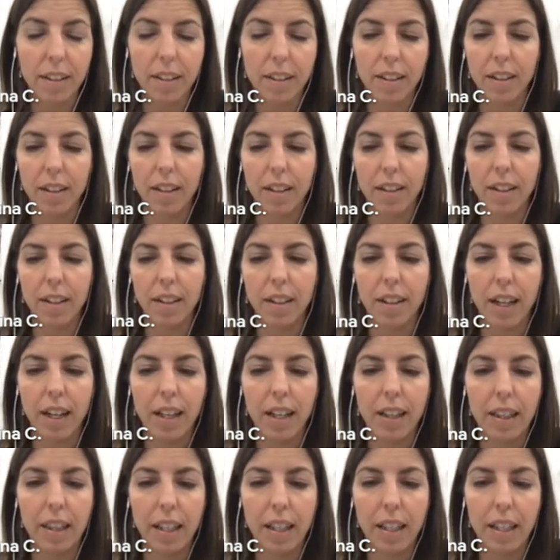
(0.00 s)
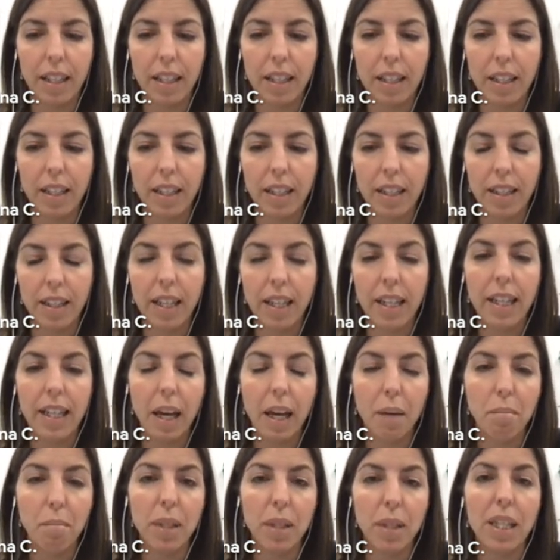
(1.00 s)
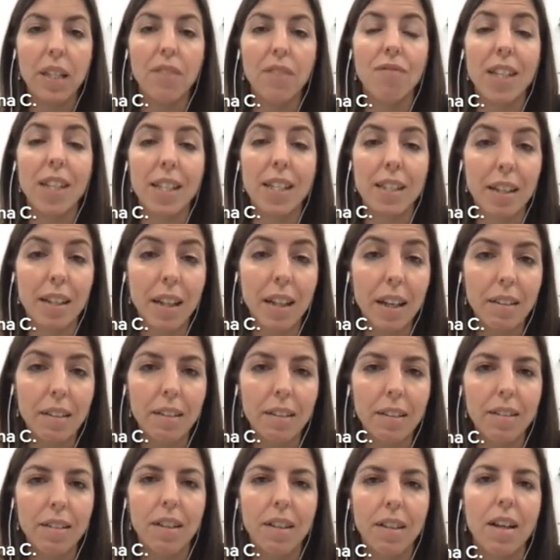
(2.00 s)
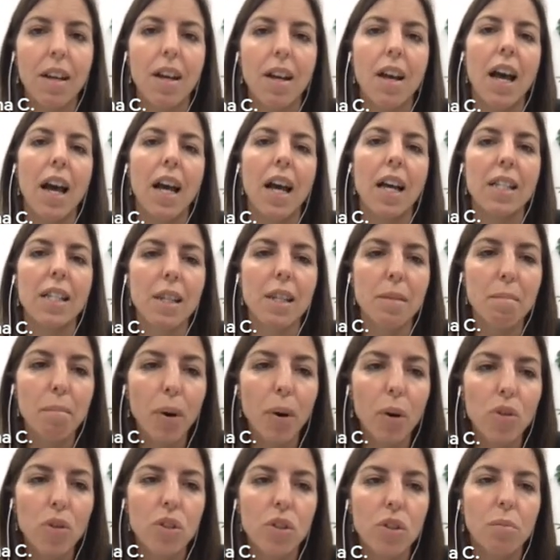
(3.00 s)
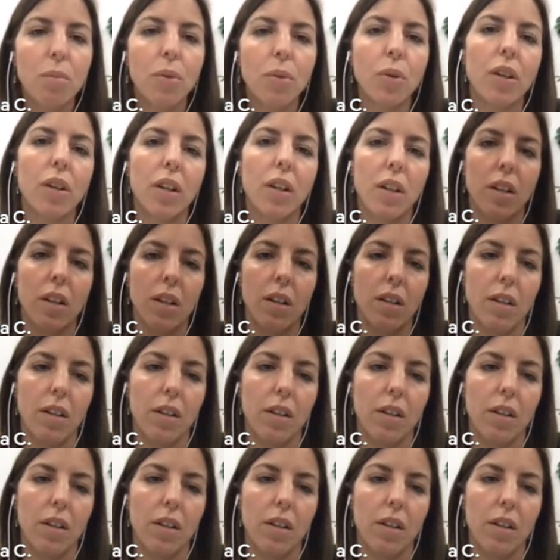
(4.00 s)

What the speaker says: And they can be investigated as a possible